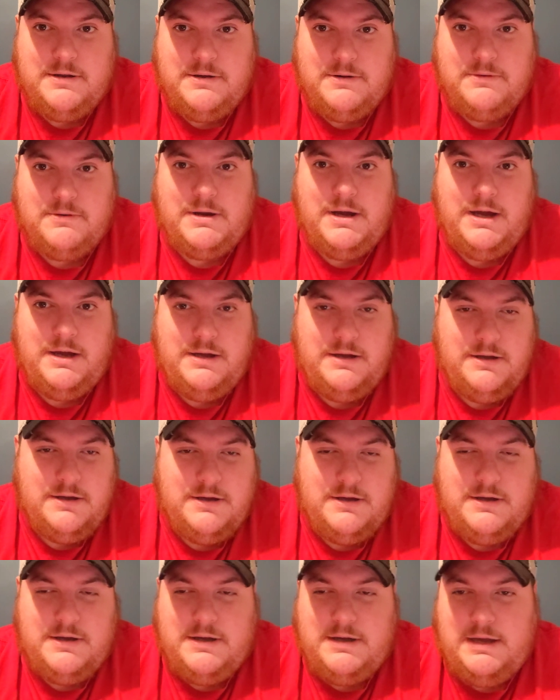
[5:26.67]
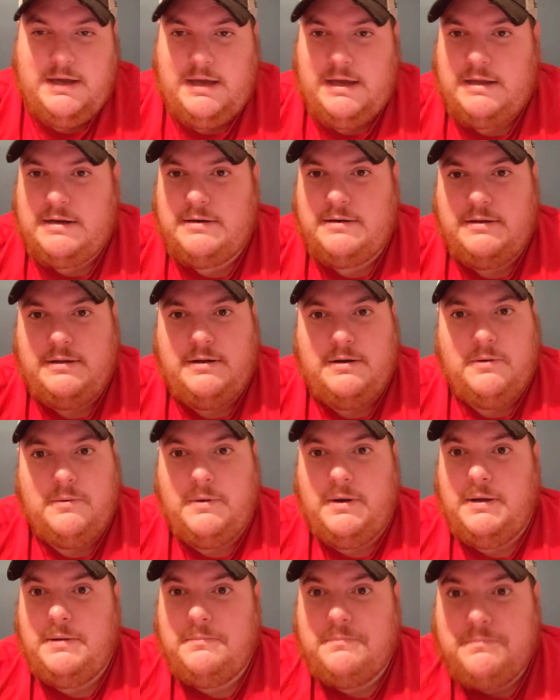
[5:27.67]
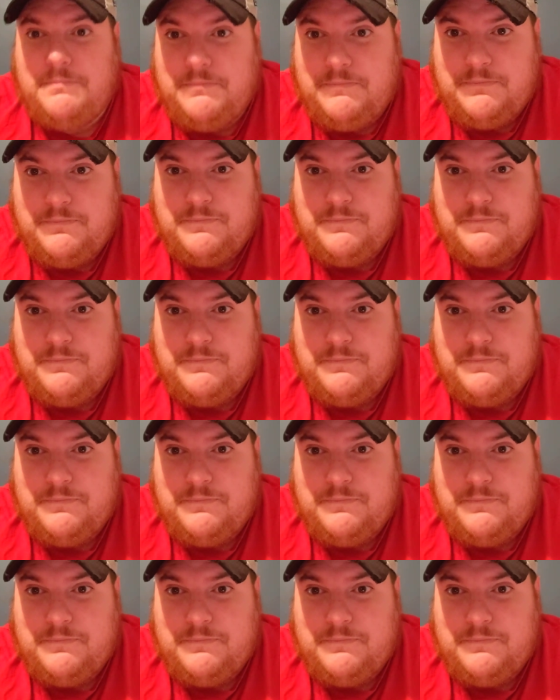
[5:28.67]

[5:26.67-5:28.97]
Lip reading: Okay? And you know what?